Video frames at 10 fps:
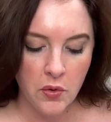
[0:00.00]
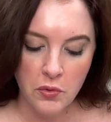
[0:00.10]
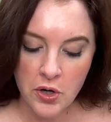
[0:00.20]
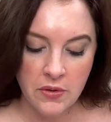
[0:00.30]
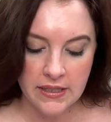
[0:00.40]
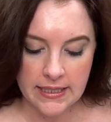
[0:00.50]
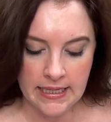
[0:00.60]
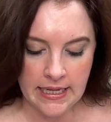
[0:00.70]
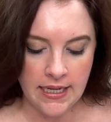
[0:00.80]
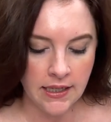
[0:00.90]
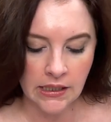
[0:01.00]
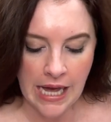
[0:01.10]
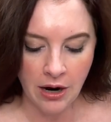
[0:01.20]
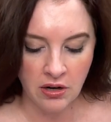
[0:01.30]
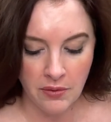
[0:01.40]
Rooney would see and
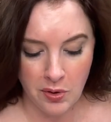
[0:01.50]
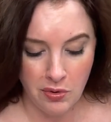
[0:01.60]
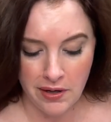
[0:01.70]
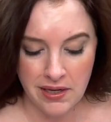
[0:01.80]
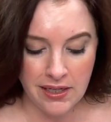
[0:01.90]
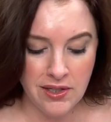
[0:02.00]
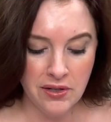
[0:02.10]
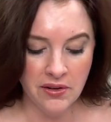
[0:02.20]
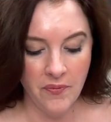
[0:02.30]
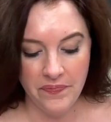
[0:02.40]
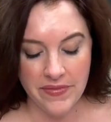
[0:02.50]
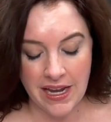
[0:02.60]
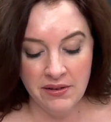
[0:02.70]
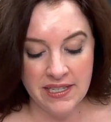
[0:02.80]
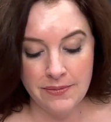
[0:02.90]
glower, but what could he do?
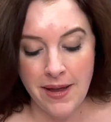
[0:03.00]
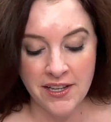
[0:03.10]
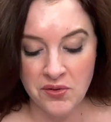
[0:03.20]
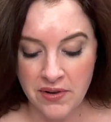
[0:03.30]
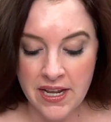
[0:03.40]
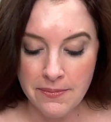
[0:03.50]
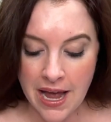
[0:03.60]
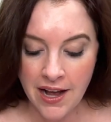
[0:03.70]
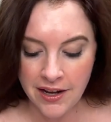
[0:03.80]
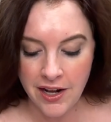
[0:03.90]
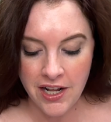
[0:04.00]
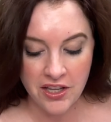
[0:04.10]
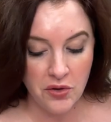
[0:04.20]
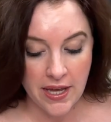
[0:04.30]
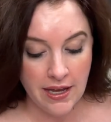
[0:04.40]
I was his best running back.
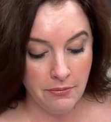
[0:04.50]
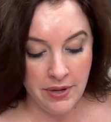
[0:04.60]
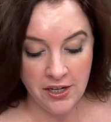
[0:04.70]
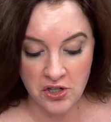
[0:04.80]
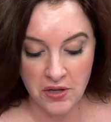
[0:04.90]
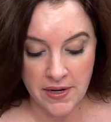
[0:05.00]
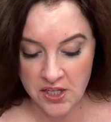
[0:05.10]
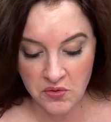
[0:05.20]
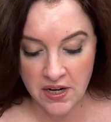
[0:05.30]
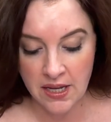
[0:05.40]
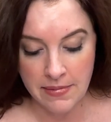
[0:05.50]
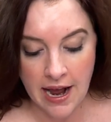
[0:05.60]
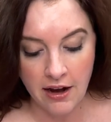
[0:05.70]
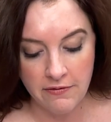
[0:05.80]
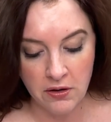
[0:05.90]
You can't bench your best running
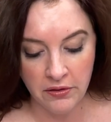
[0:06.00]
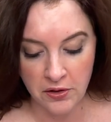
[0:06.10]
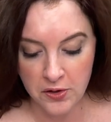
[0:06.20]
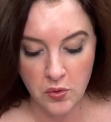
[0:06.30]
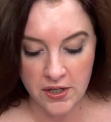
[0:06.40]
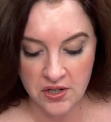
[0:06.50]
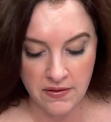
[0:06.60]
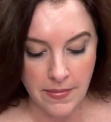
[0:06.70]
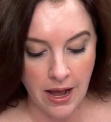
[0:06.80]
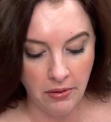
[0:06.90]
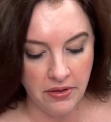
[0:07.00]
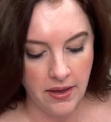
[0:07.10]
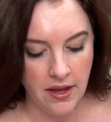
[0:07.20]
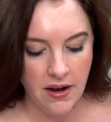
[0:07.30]
back for a little twitch of the mouth.